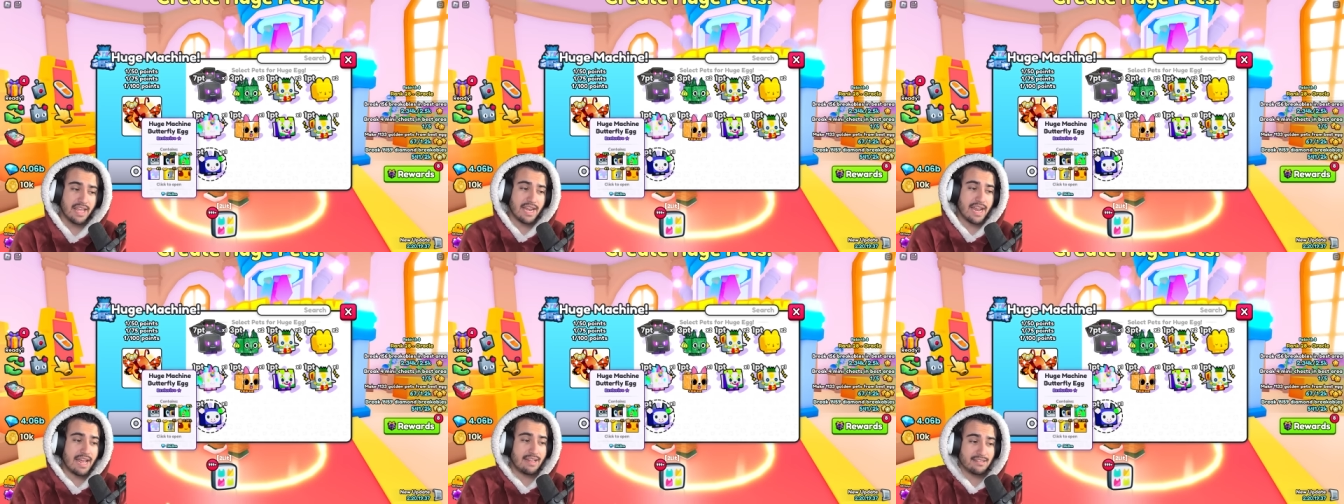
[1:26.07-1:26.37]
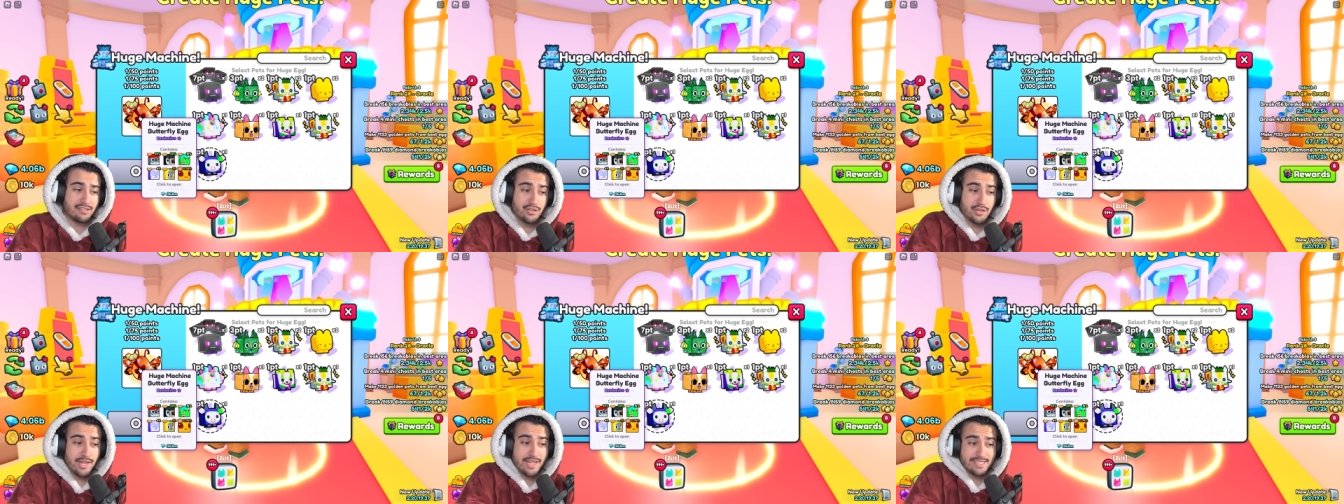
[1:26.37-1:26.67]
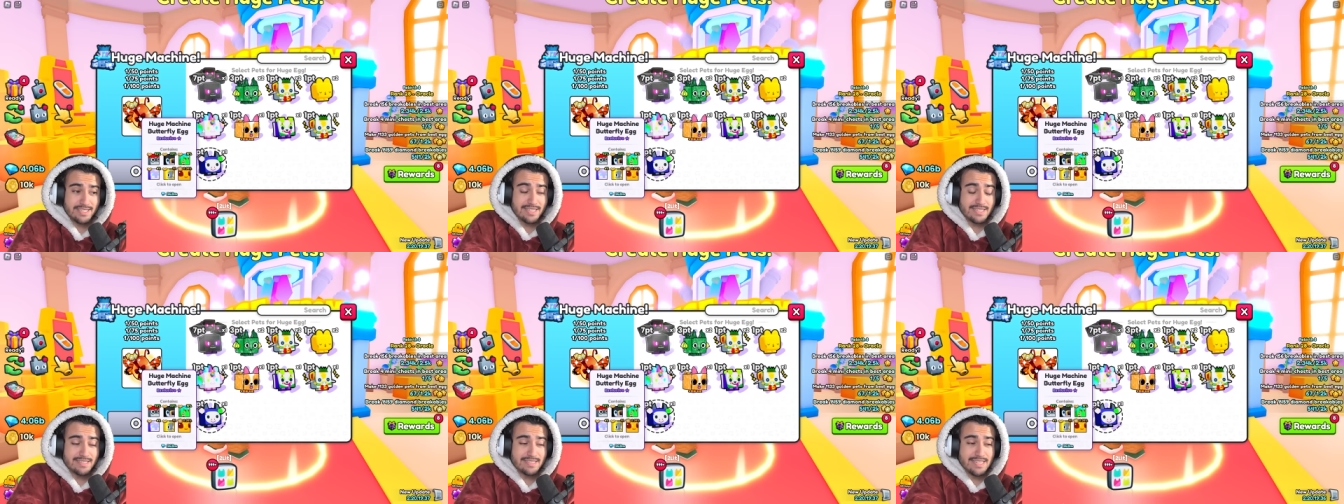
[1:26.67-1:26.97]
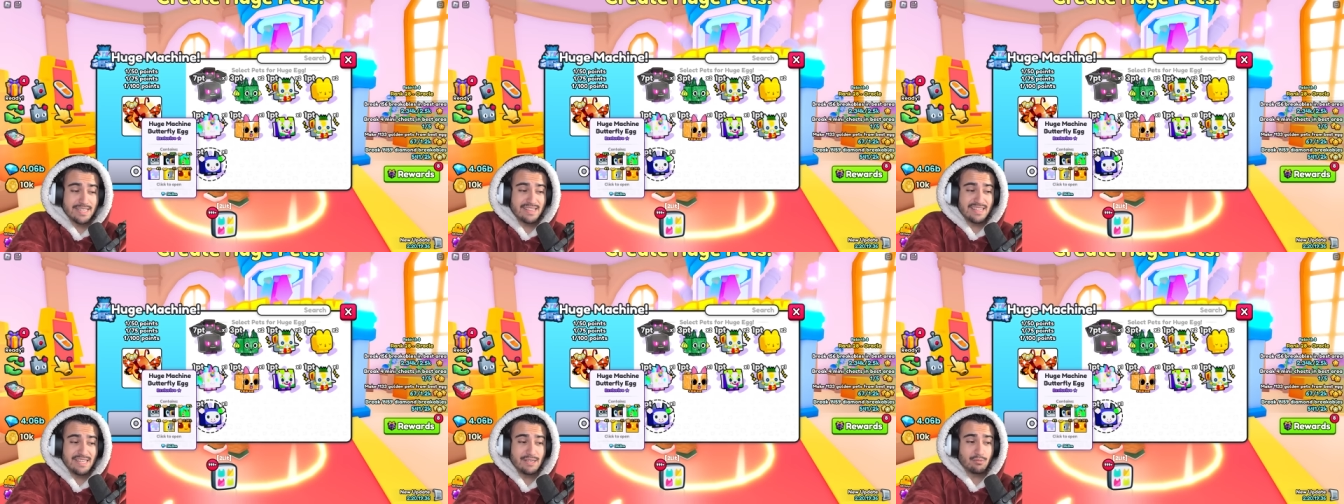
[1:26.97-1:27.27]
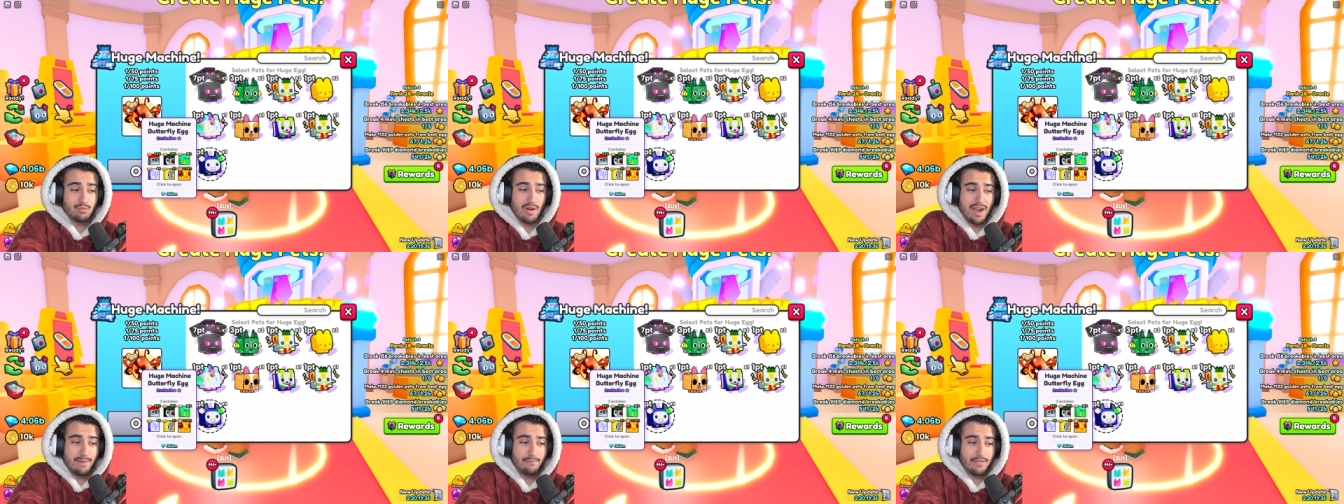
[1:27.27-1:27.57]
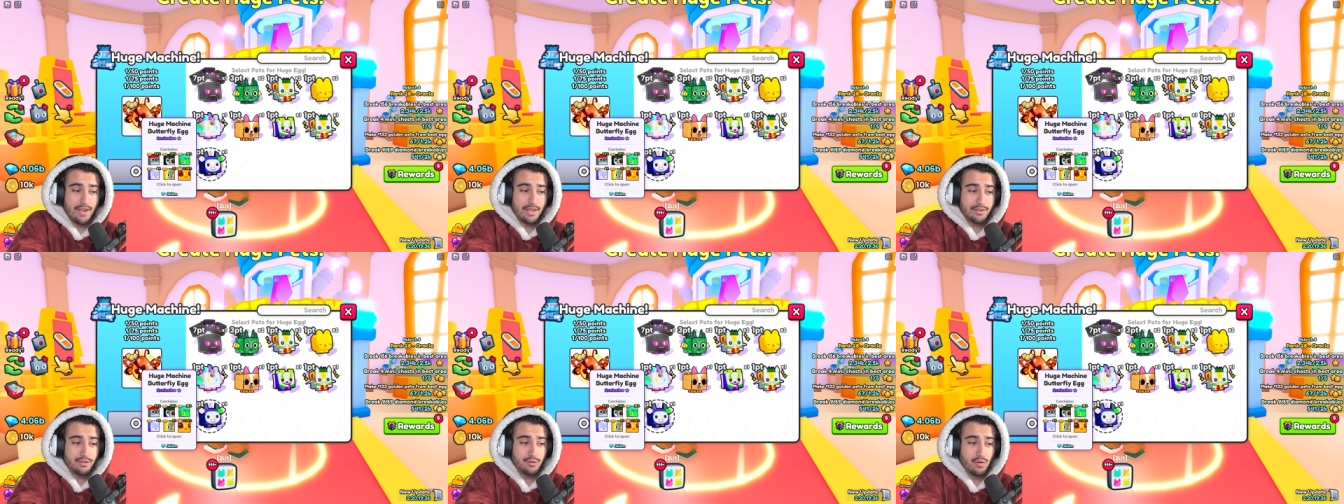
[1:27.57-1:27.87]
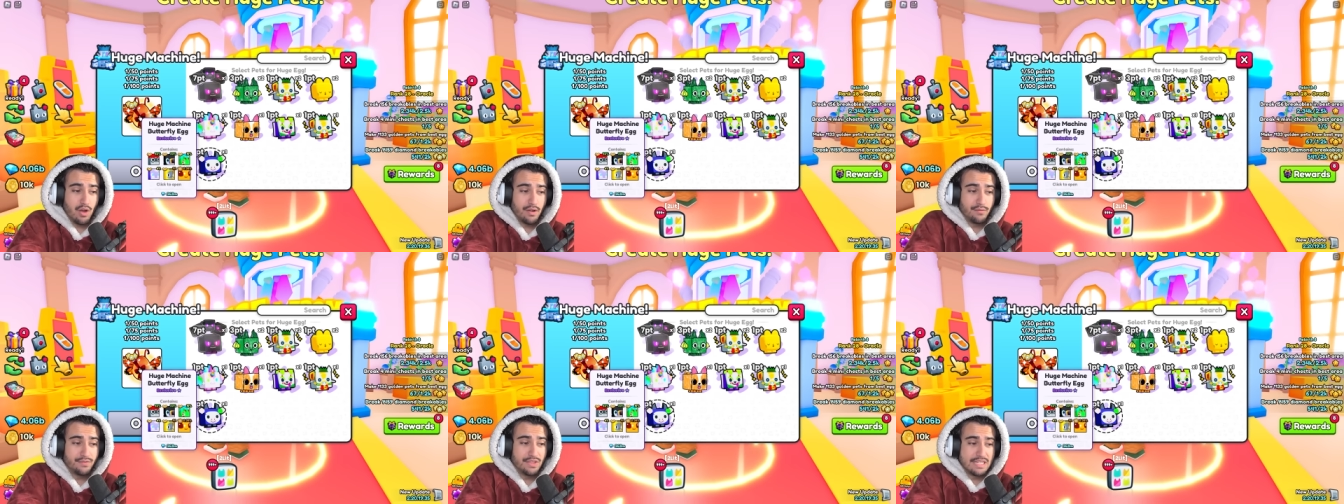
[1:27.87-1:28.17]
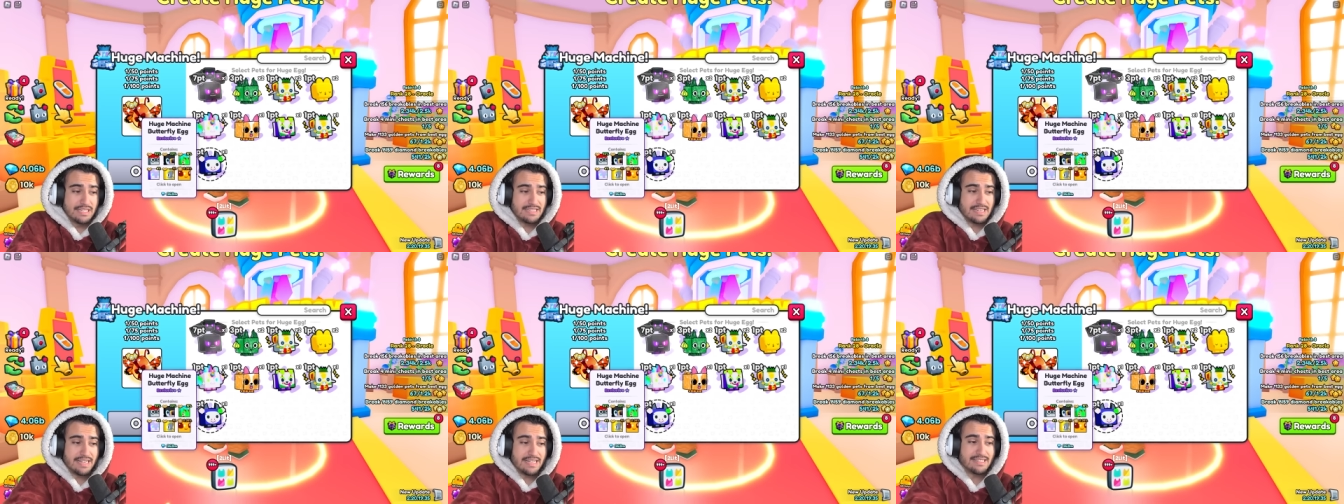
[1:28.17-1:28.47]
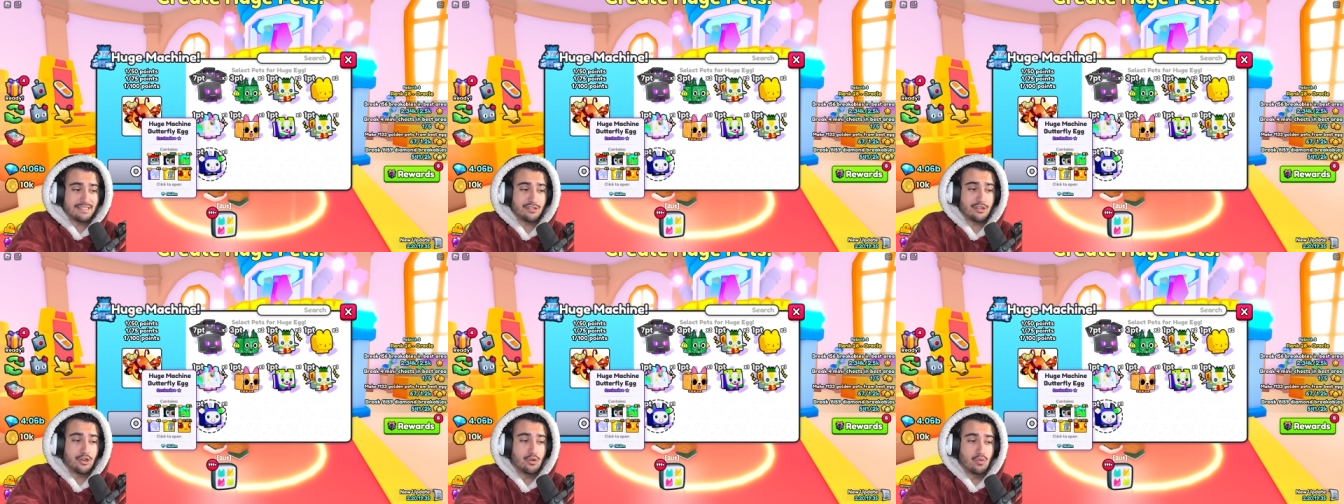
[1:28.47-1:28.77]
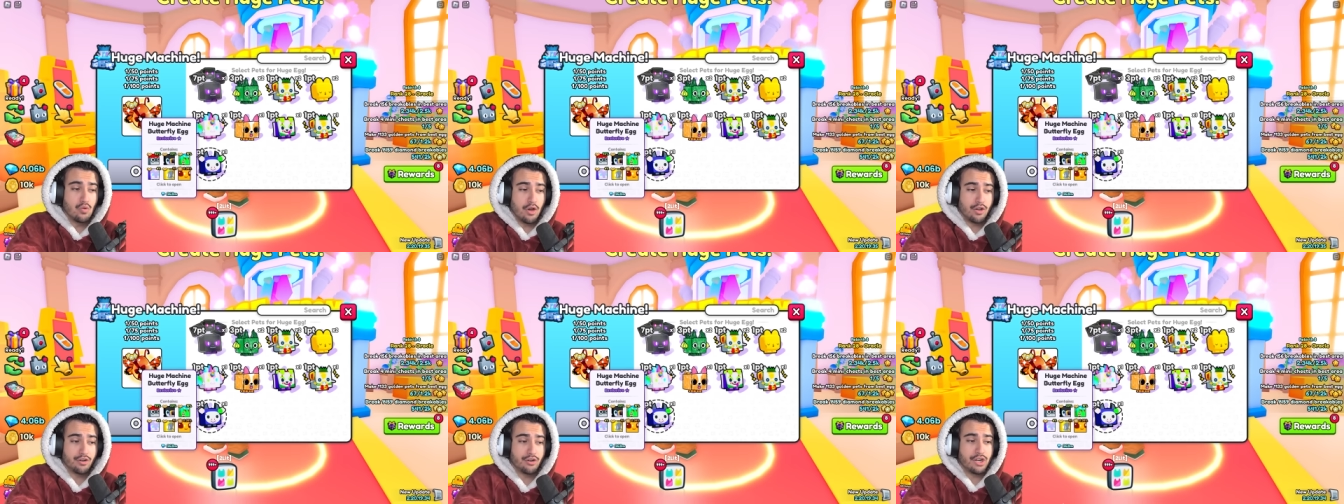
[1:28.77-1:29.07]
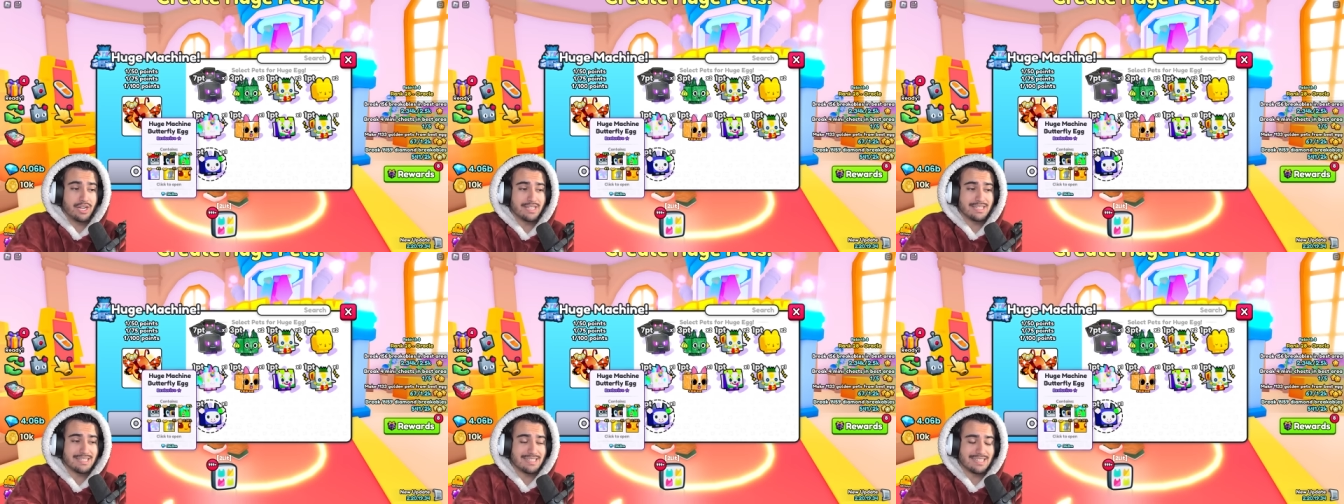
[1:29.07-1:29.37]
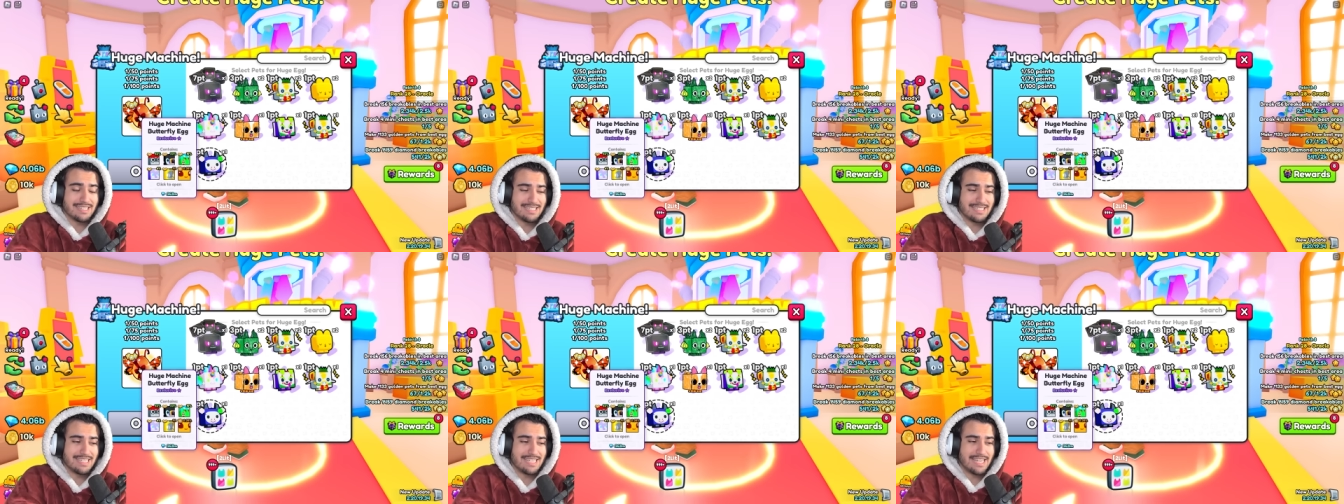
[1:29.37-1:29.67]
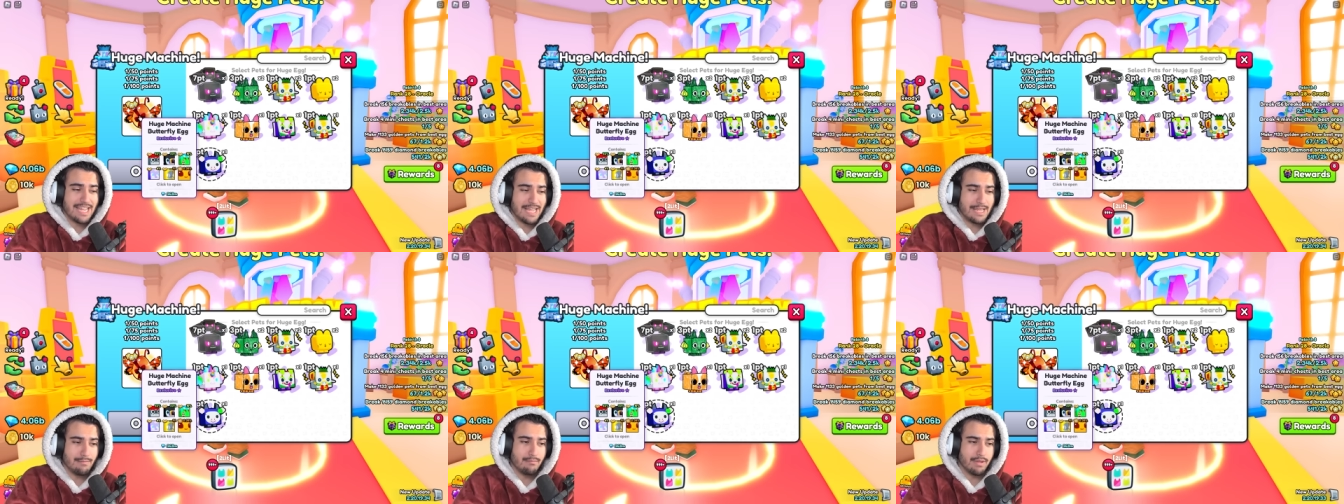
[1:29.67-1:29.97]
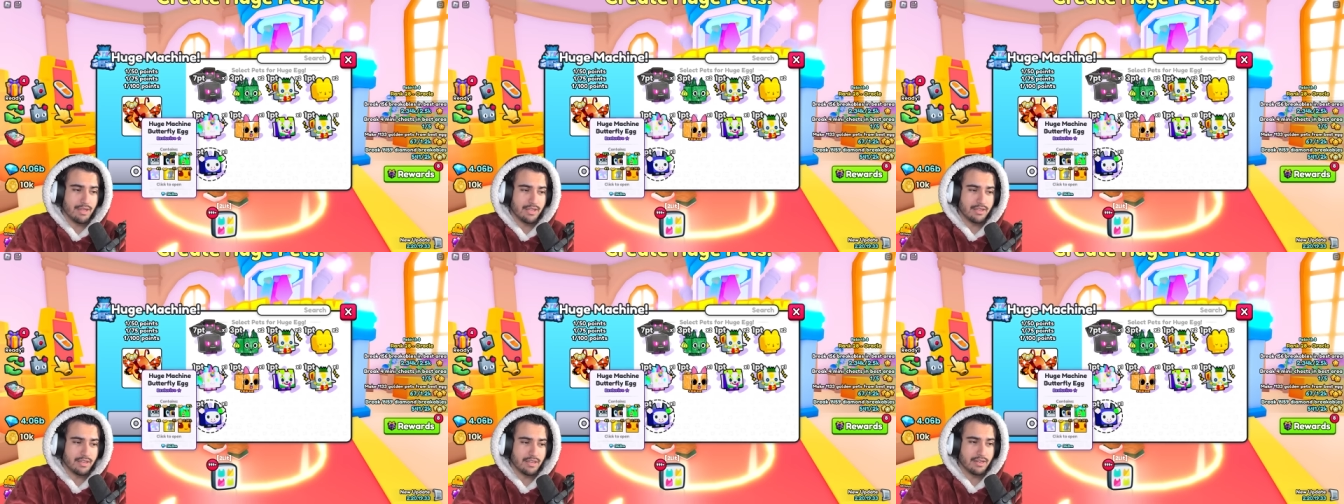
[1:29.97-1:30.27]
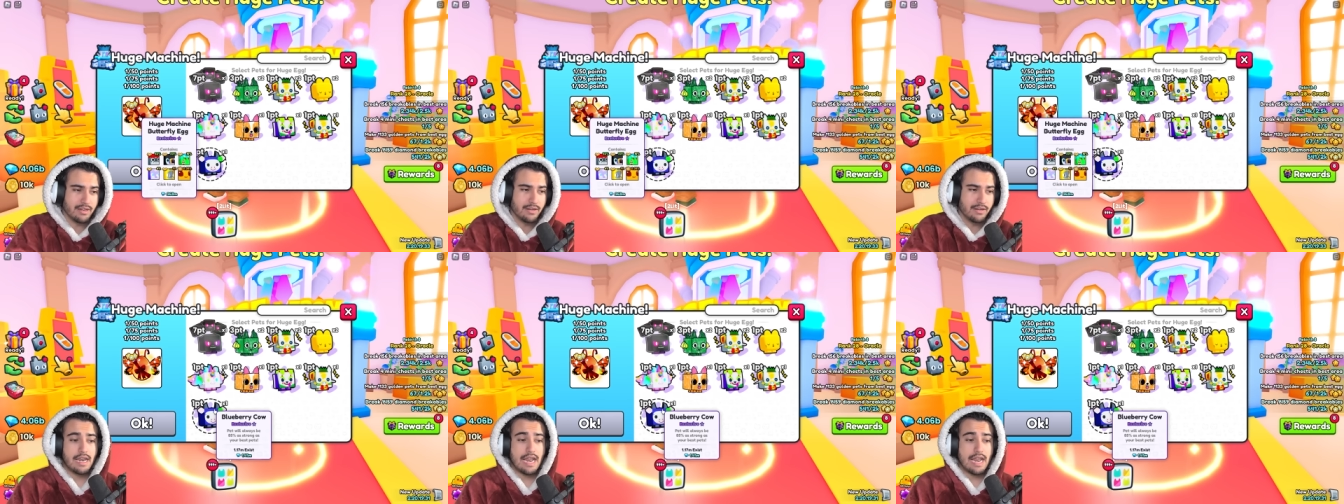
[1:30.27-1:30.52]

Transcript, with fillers: and as you guys can see, the wrap value of this is 268 million.